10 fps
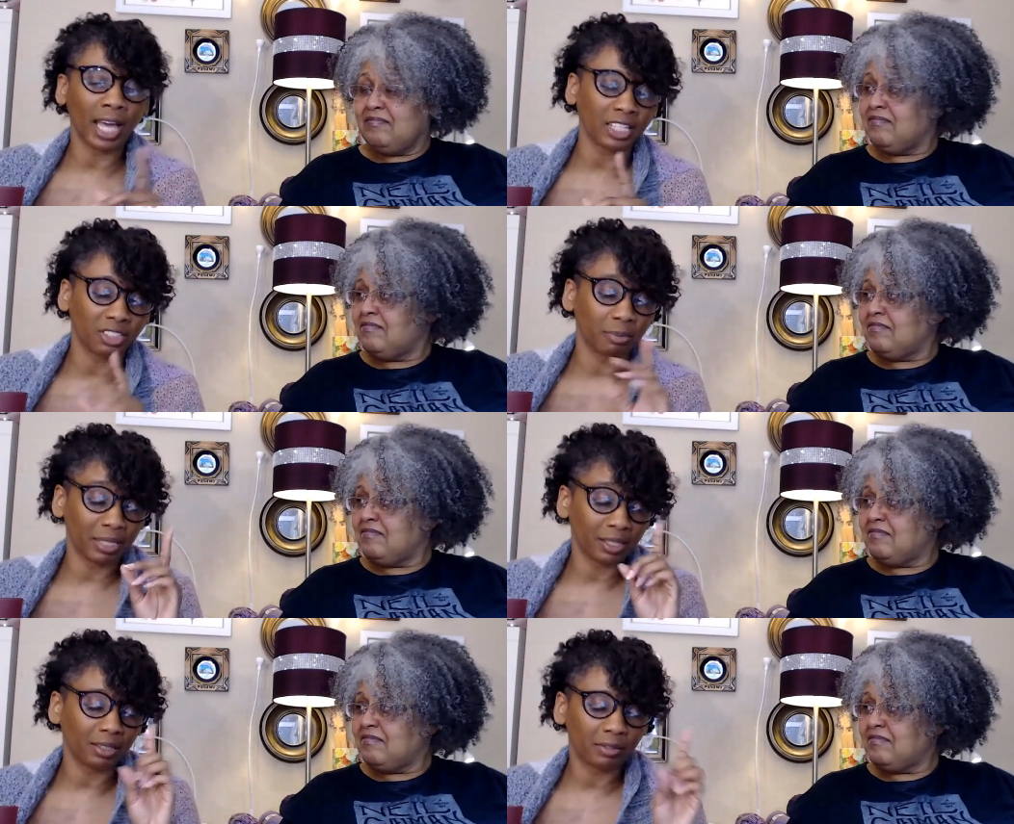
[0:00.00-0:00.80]
Speaker 1: actually
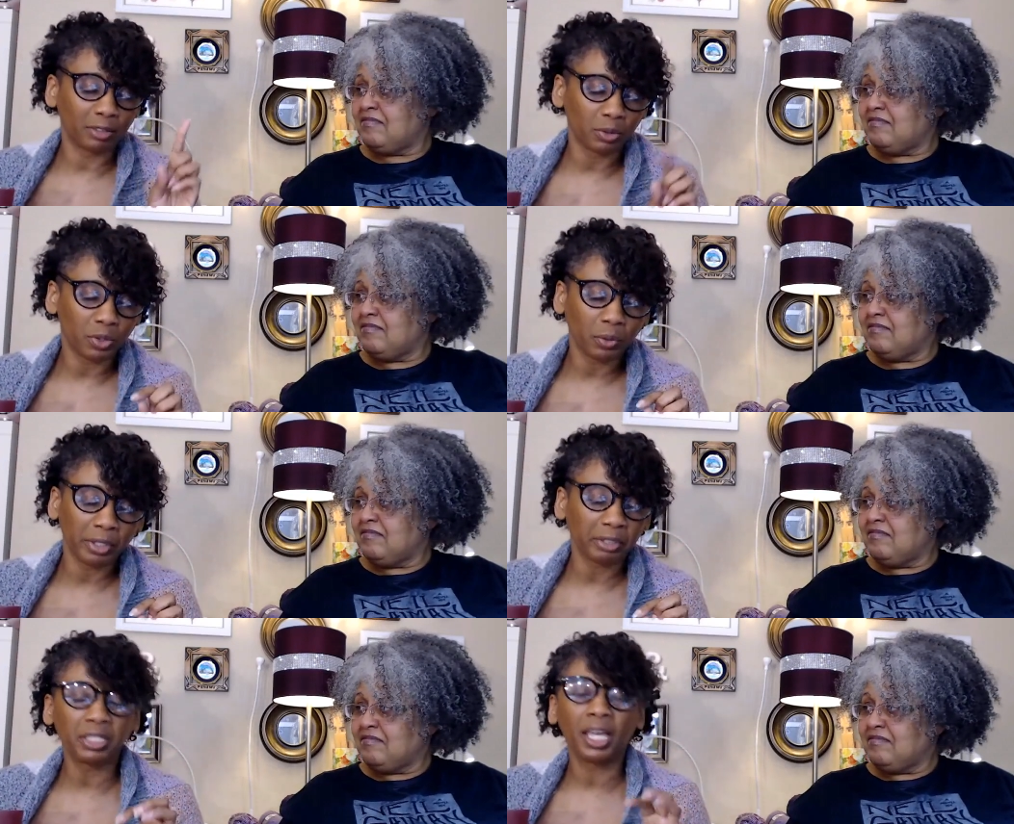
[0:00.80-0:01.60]
making individual
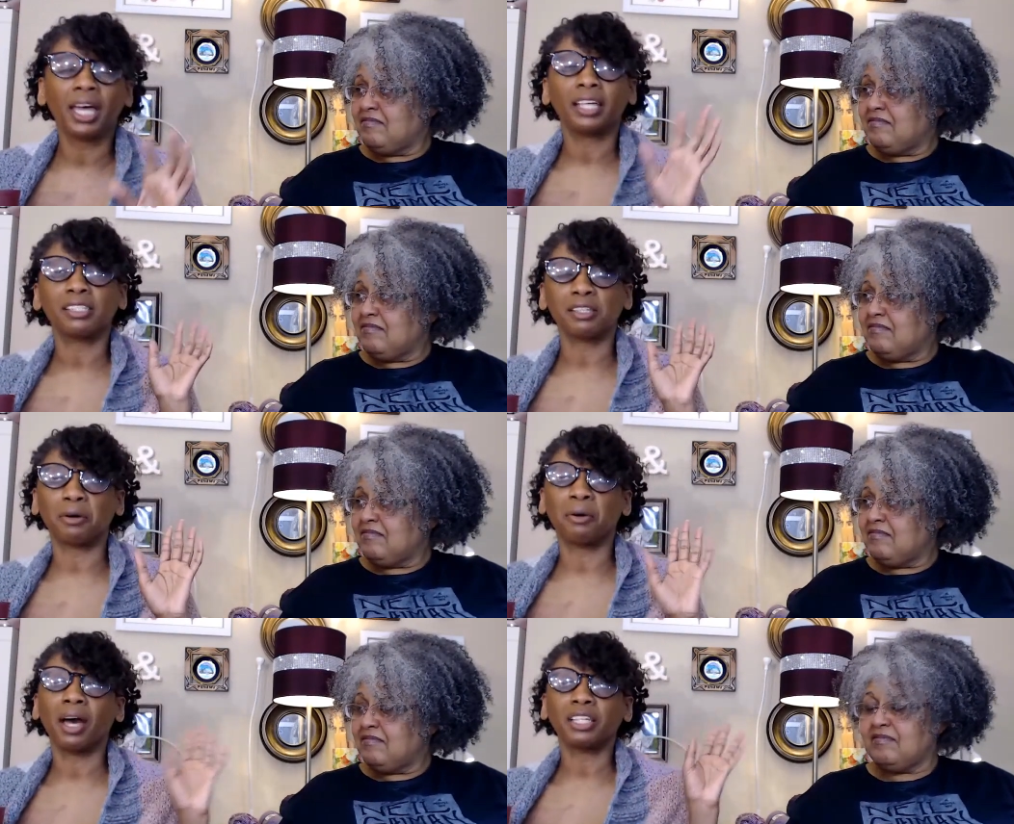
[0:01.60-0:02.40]
squares.
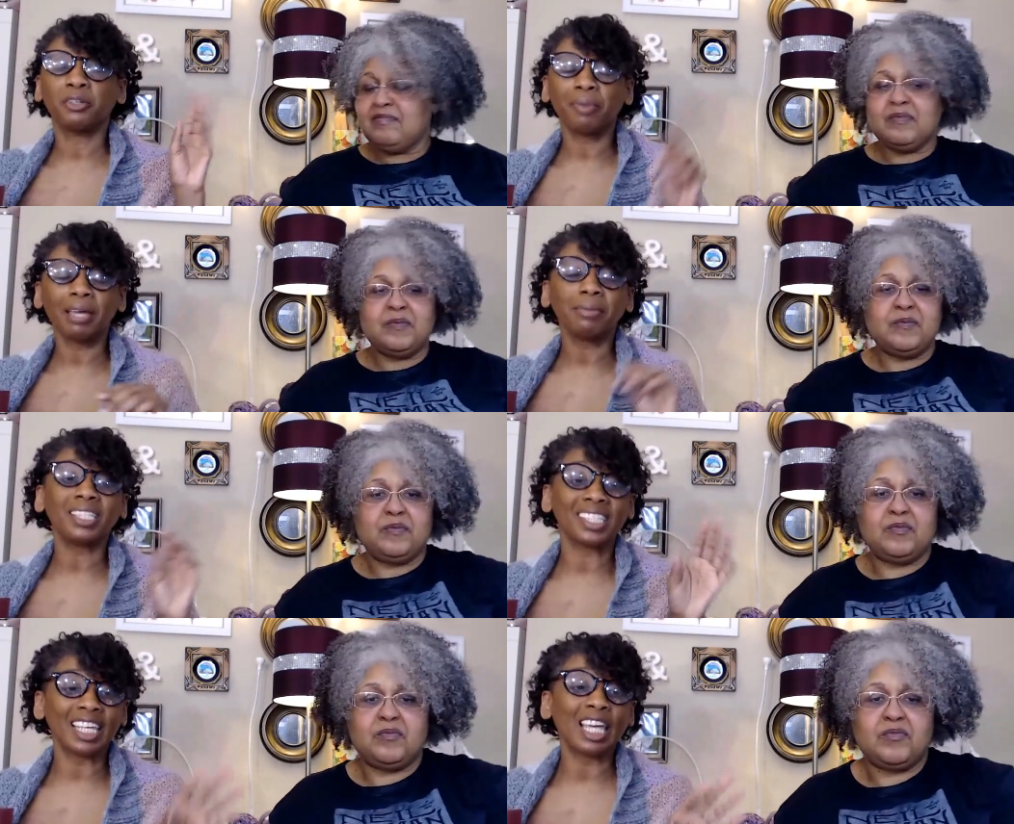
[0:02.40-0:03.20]
So you may be
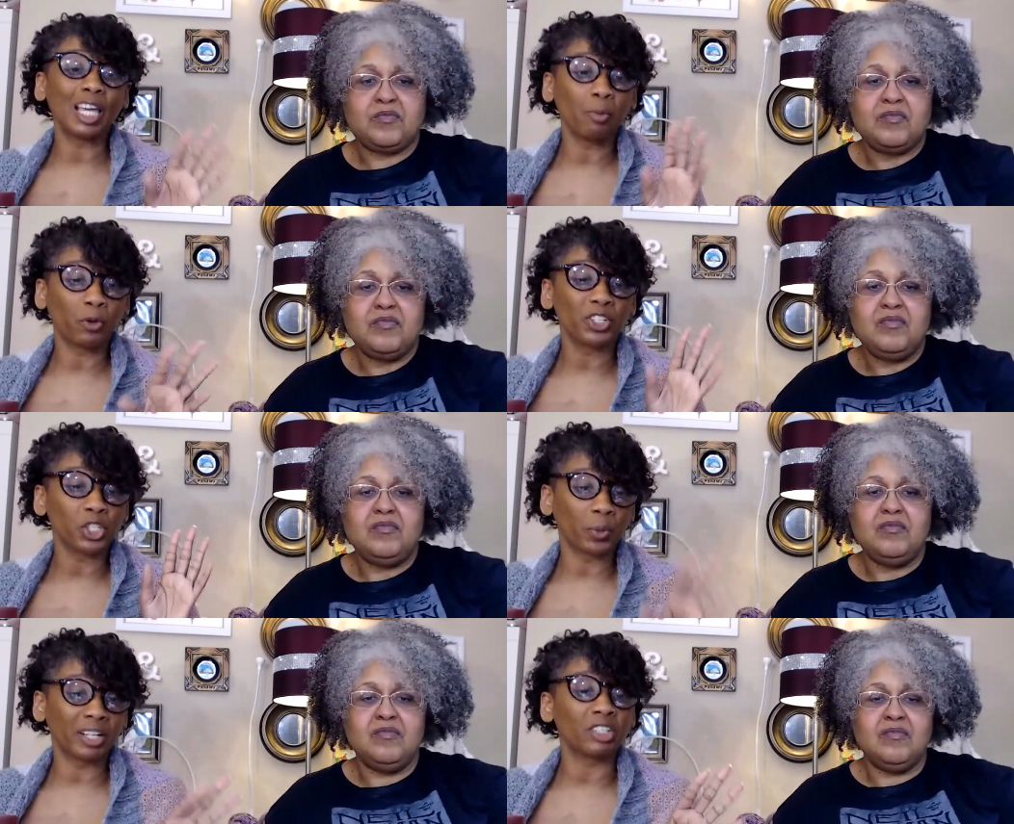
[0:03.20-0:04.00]
seeing more
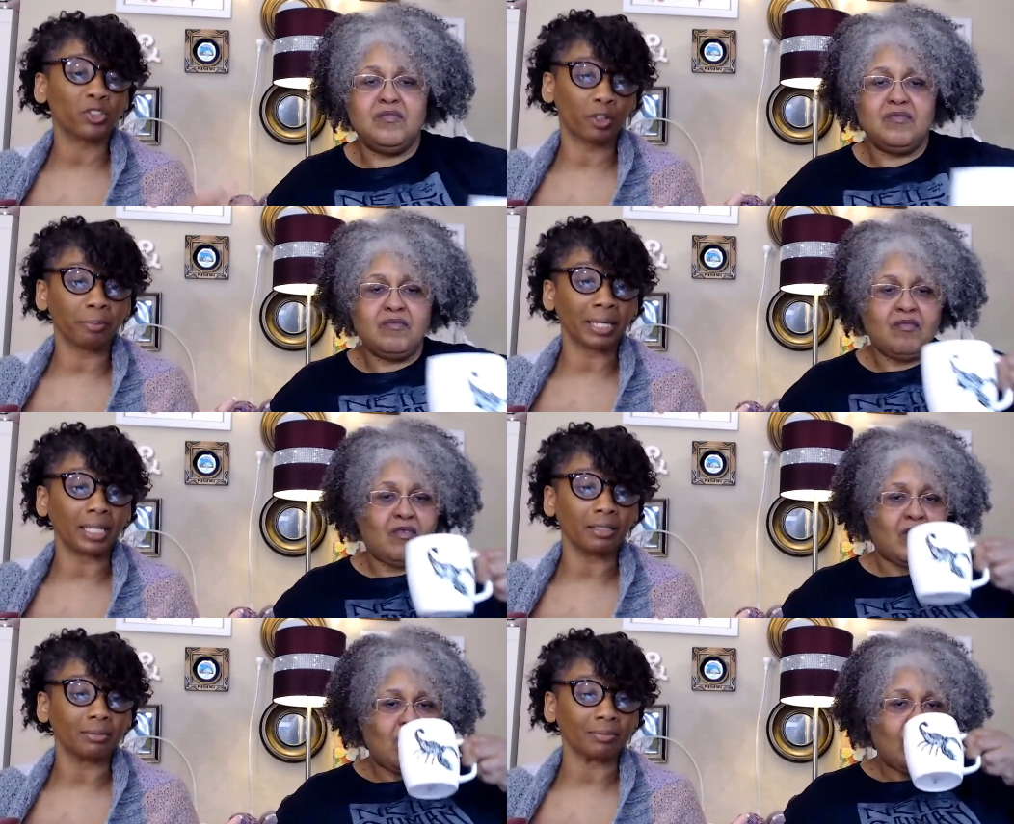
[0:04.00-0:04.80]
squares from me,
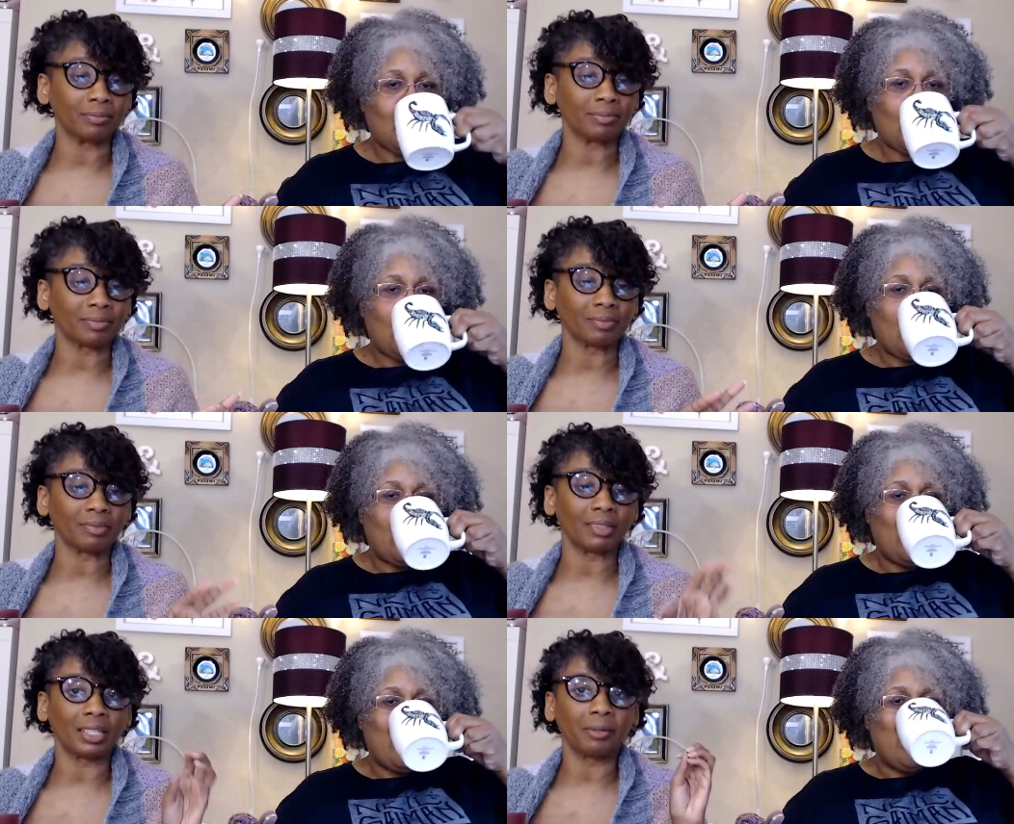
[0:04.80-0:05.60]

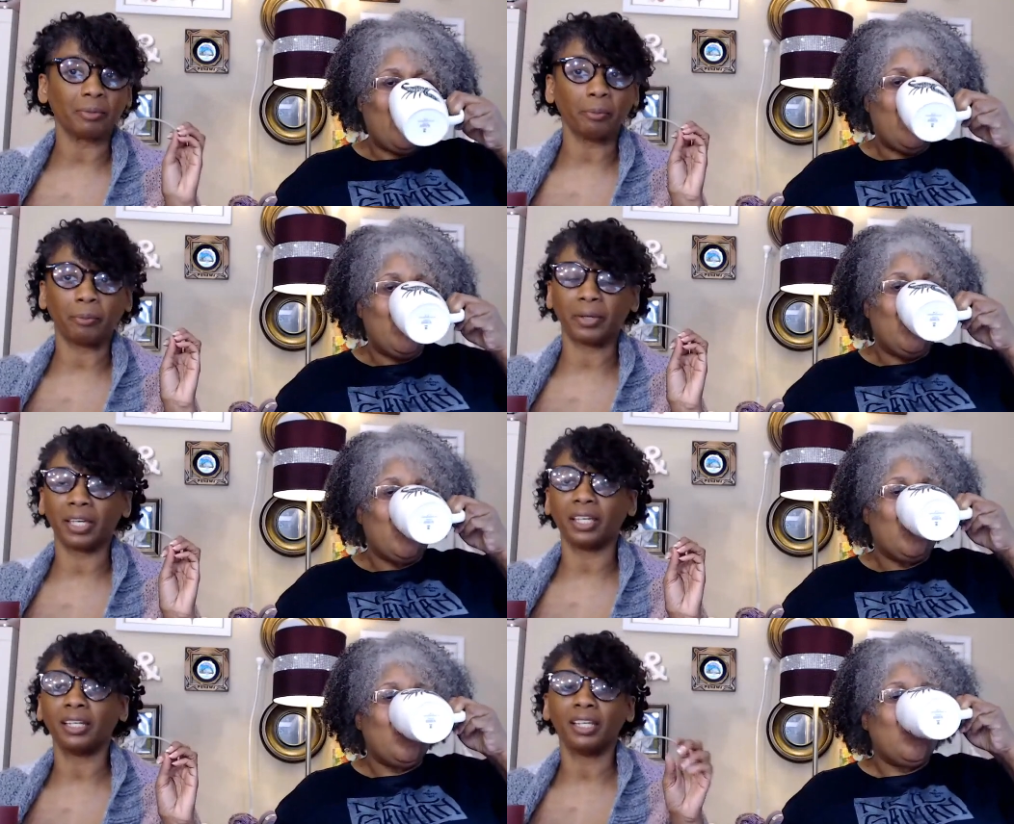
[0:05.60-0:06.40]

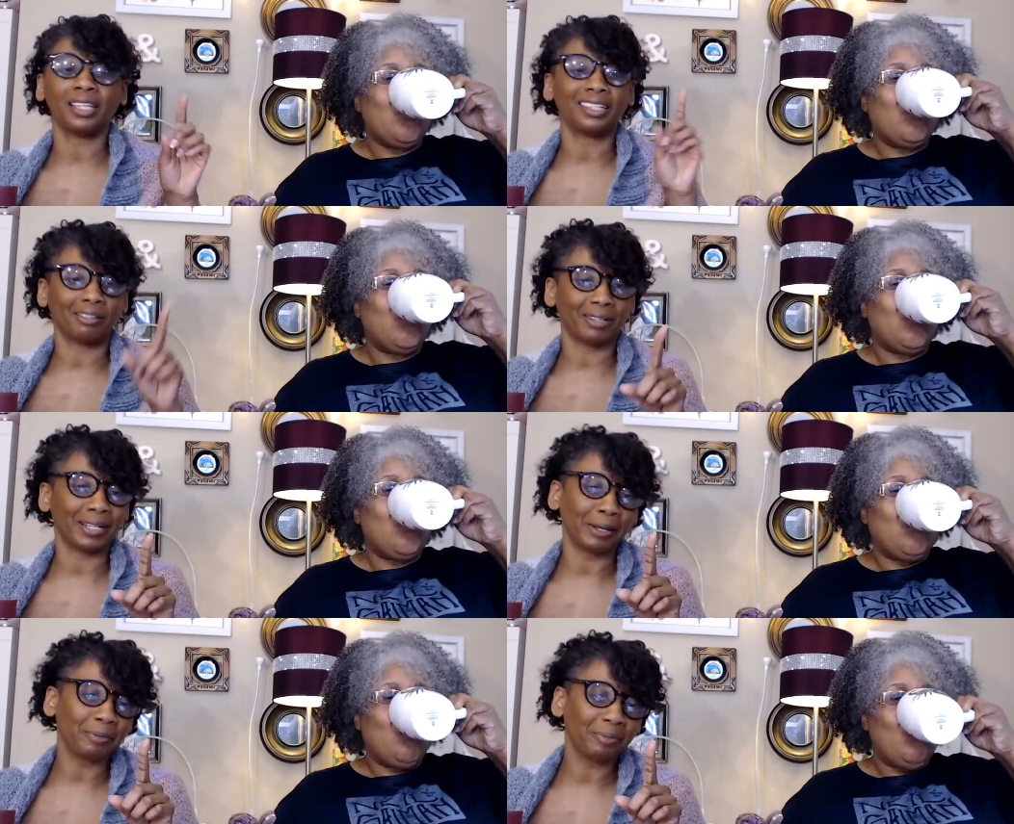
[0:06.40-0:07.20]
but not right now.